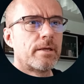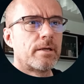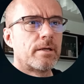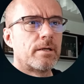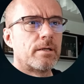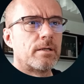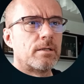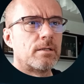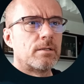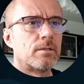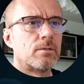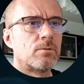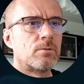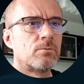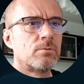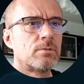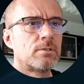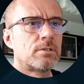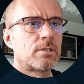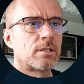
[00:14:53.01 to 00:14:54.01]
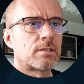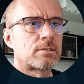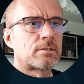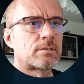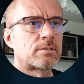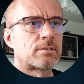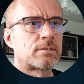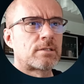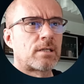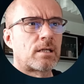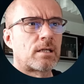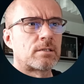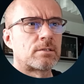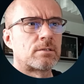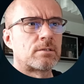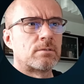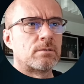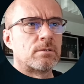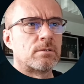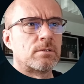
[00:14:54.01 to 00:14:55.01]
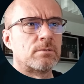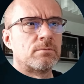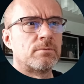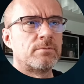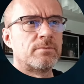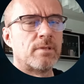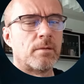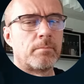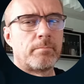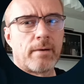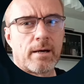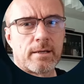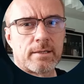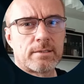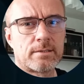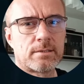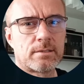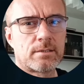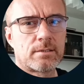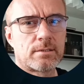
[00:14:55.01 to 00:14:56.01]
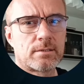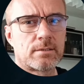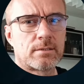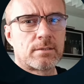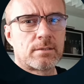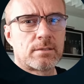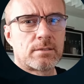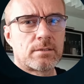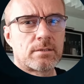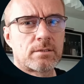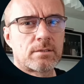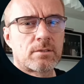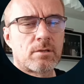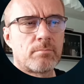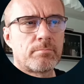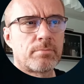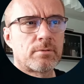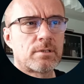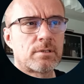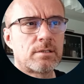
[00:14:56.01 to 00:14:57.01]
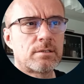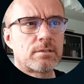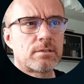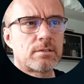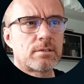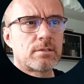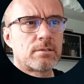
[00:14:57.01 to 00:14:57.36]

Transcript: We just start with the parent component.